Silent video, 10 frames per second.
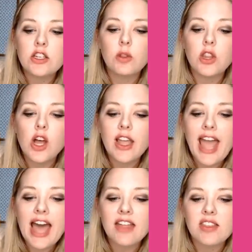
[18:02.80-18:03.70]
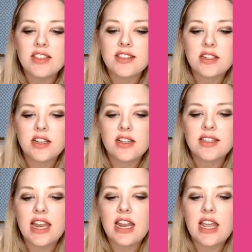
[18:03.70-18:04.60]
to look at this
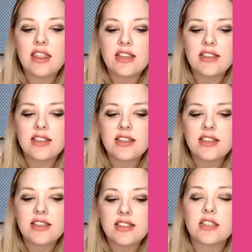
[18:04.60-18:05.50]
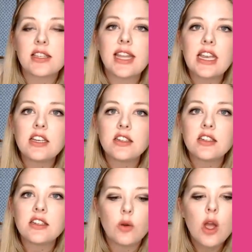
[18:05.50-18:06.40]
sentence, and this sentence is
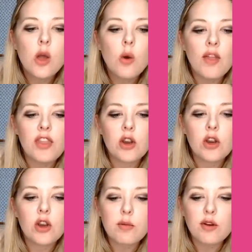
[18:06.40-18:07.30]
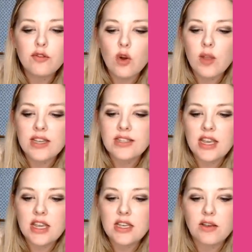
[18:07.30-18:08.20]
linked to what the grammar focus
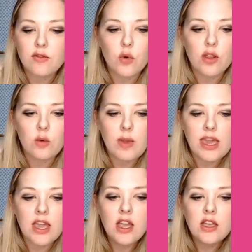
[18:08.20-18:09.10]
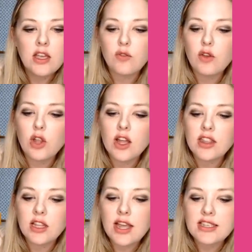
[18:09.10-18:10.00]
is for the week. So if you look
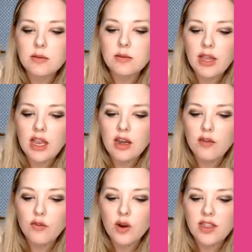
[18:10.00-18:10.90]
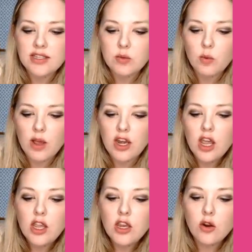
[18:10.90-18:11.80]
at the lesson plan for this one,
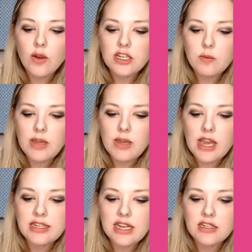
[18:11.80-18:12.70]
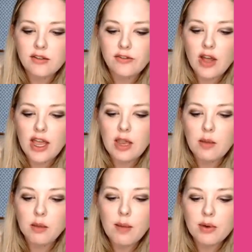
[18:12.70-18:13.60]
you're going to be identifying
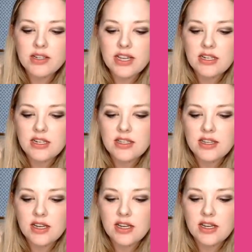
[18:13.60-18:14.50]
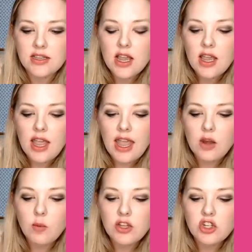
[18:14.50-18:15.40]
proper sentences
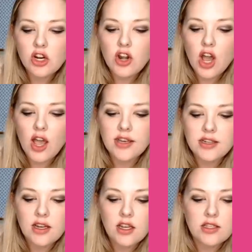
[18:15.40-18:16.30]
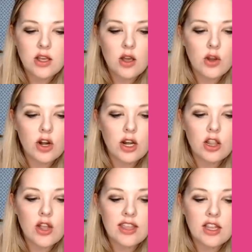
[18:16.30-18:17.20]
and which are not. So you're going
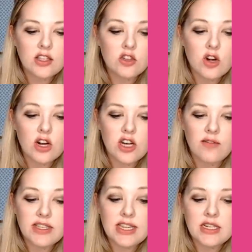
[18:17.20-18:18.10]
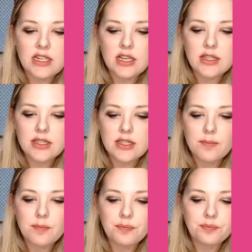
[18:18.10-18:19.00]
to look at the construction of a sentence.
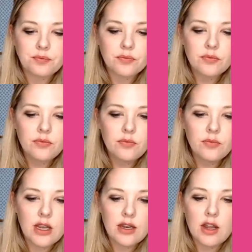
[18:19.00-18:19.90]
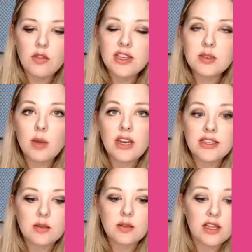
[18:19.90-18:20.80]
Now this one
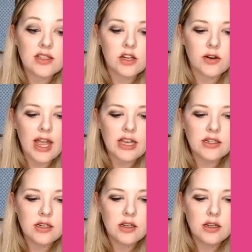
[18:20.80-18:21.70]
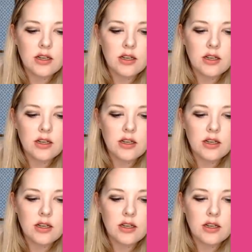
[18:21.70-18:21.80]
is the one that's correct.